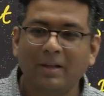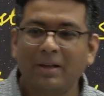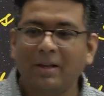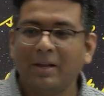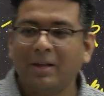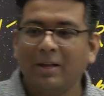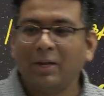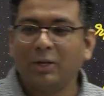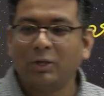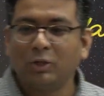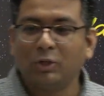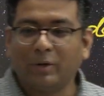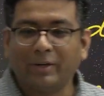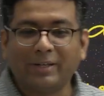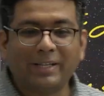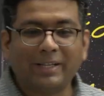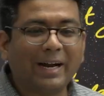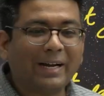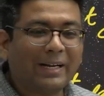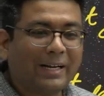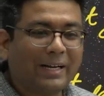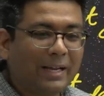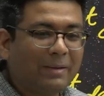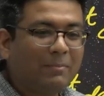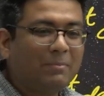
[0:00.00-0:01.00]
So at that
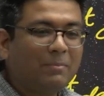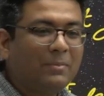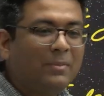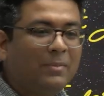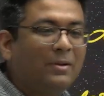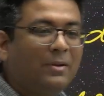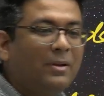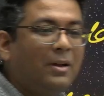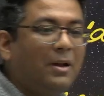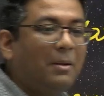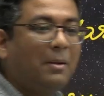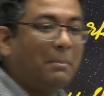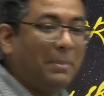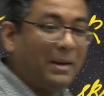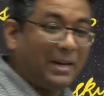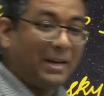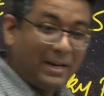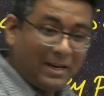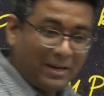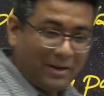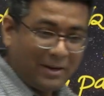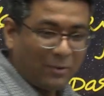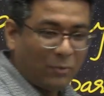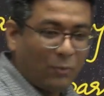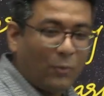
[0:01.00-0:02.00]
time, be
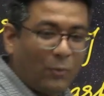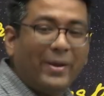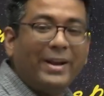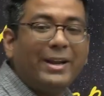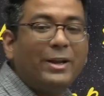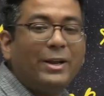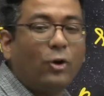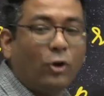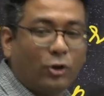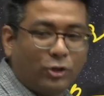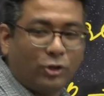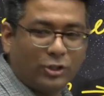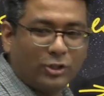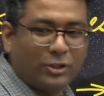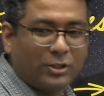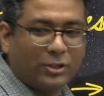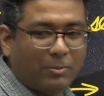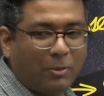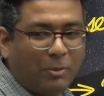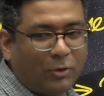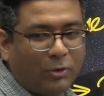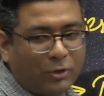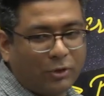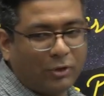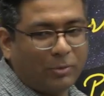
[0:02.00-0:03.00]
very cautious about
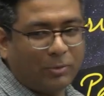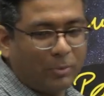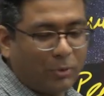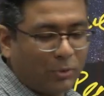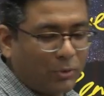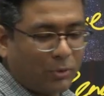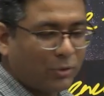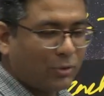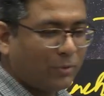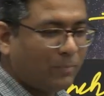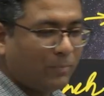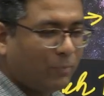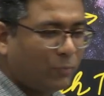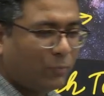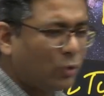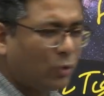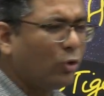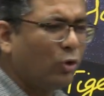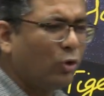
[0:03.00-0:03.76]
your approach. So you will be